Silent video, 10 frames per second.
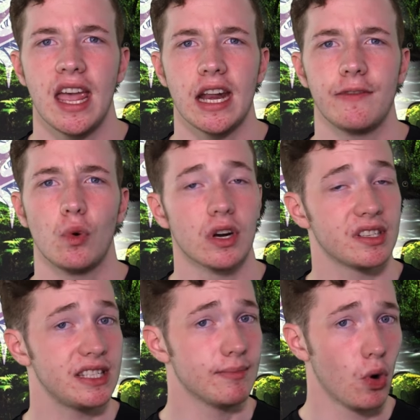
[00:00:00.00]
And if you
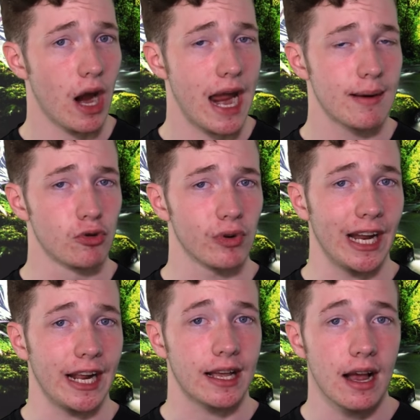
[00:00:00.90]
want to see more
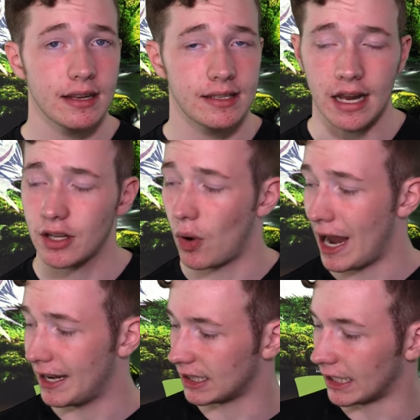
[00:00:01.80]
animal-related content, go
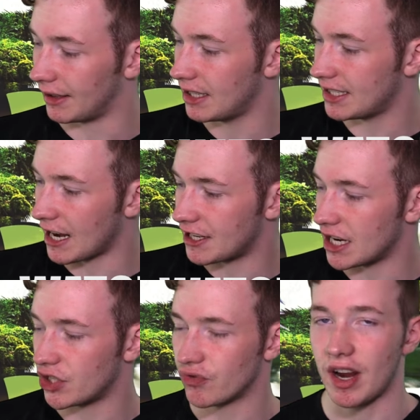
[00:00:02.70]
ahead and click this
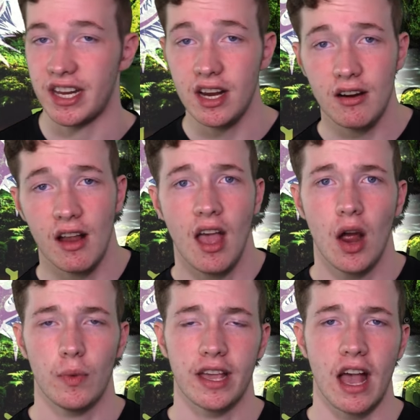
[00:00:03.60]
annotation right here.
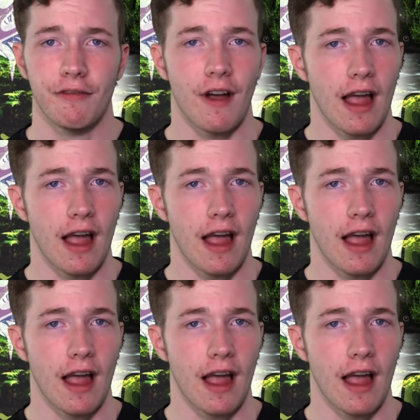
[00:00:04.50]
We got